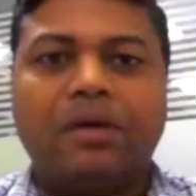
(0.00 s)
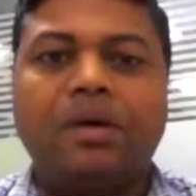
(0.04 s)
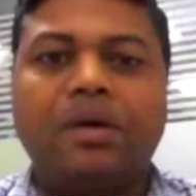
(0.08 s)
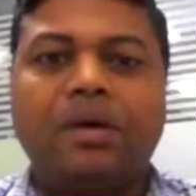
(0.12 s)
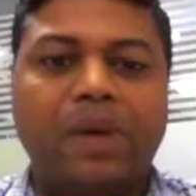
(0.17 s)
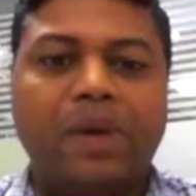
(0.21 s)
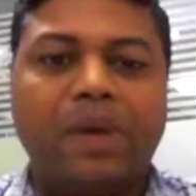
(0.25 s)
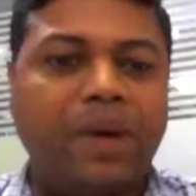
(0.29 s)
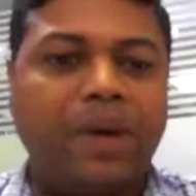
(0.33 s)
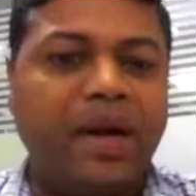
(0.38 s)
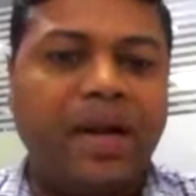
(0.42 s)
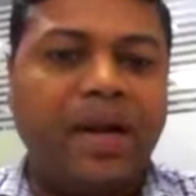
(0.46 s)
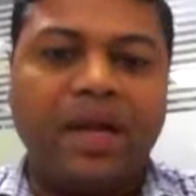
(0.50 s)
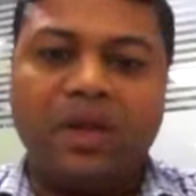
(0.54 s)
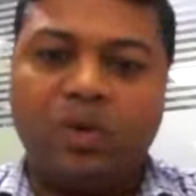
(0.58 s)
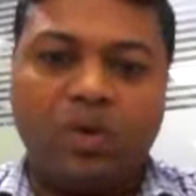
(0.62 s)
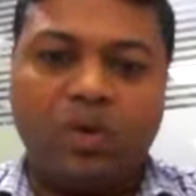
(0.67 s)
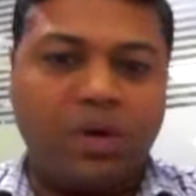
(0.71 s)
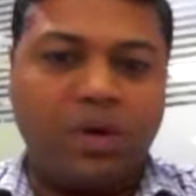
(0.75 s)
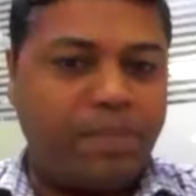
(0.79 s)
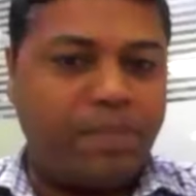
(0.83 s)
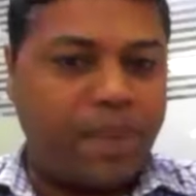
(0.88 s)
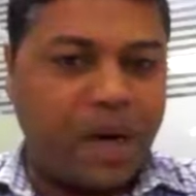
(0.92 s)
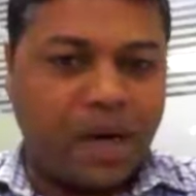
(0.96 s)
implementing
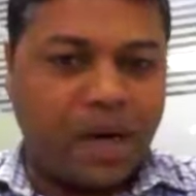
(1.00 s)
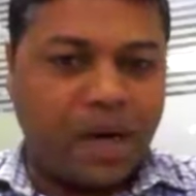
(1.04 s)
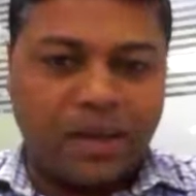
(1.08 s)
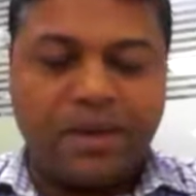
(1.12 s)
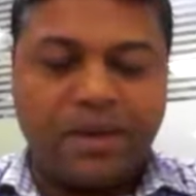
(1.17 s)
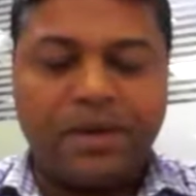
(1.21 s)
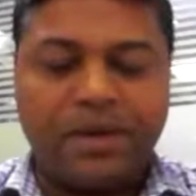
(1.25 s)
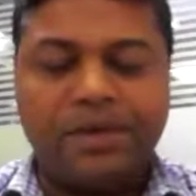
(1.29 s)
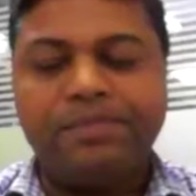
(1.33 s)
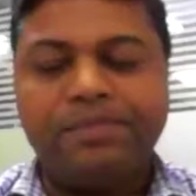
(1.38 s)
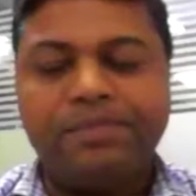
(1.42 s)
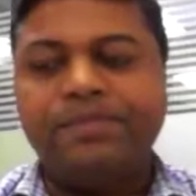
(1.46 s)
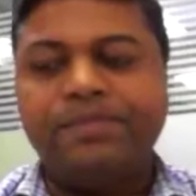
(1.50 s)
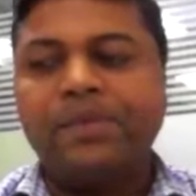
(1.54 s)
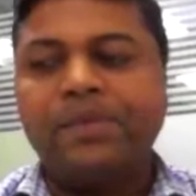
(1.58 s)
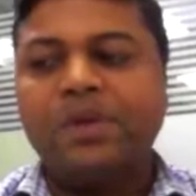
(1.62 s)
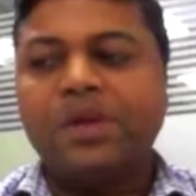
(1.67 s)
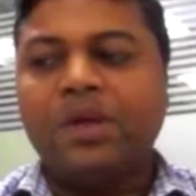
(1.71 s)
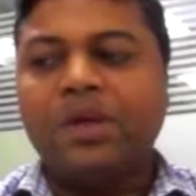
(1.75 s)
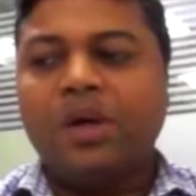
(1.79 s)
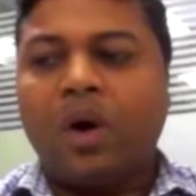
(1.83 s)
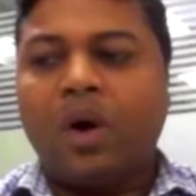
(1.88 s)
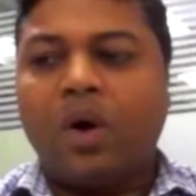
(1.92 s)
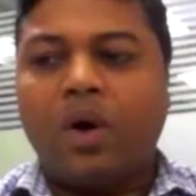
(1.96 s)
through a partner,
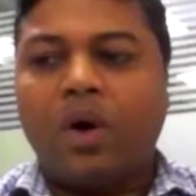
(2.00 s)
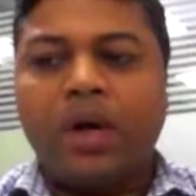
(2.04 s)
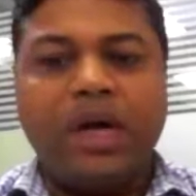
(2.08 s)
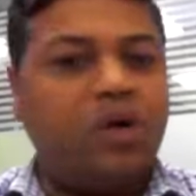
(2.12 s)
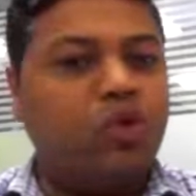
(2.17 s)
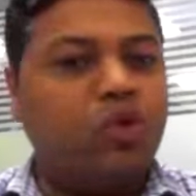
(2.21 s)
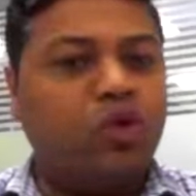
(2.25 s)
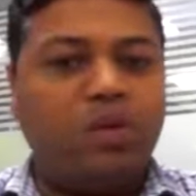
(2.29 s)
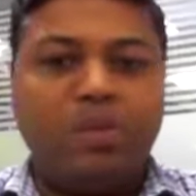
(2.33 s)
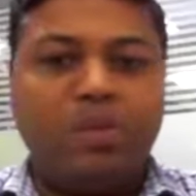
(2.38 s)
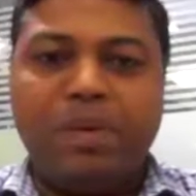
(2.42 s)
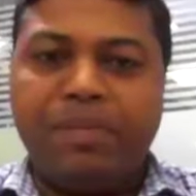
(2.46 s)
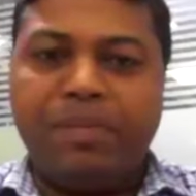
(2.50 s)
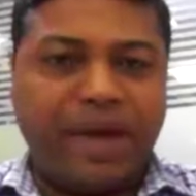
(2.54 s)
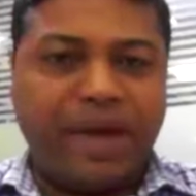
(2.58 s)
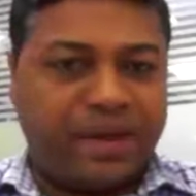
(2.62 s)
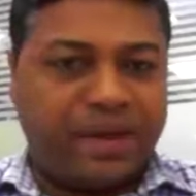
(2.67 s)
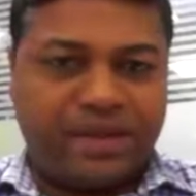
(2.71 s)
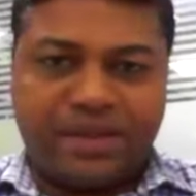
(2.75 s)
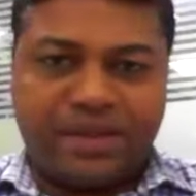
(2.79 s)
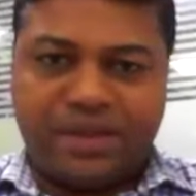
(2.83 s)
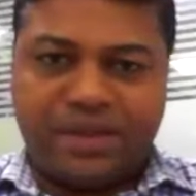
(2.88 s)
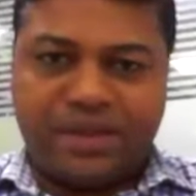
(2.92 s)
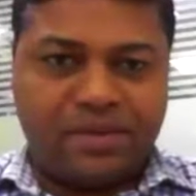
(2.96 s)
or it could be
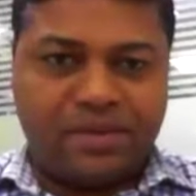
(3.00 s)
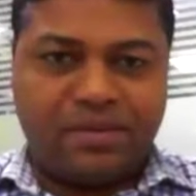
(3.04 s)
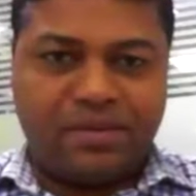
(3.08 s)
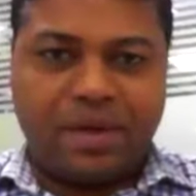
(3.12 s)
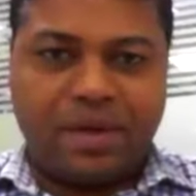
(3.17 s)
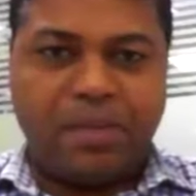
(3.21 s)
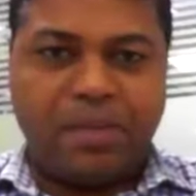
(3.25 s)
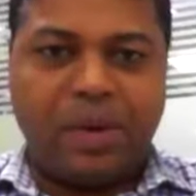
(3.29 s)
mixed.